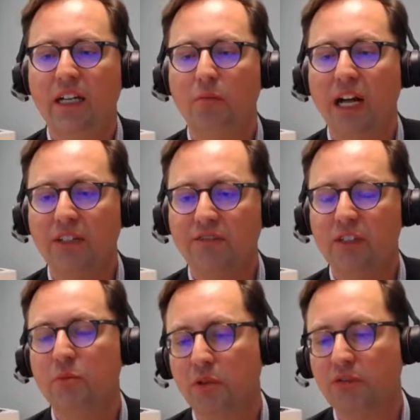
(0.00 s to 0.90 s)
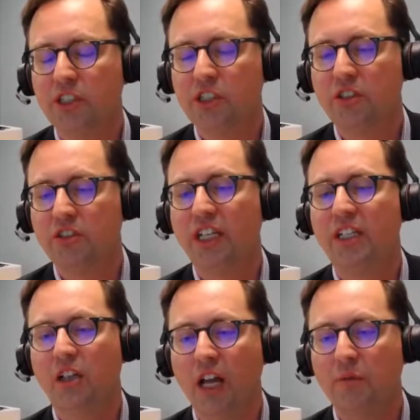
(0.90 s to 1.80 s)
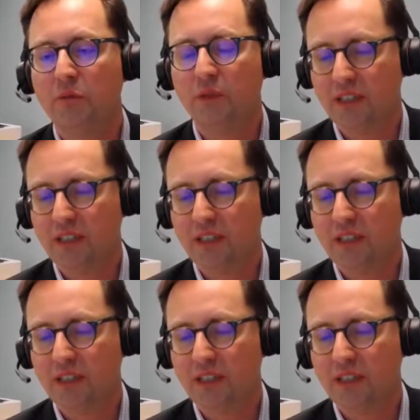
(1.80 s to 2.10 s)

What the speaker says: by investment professionals in alignment with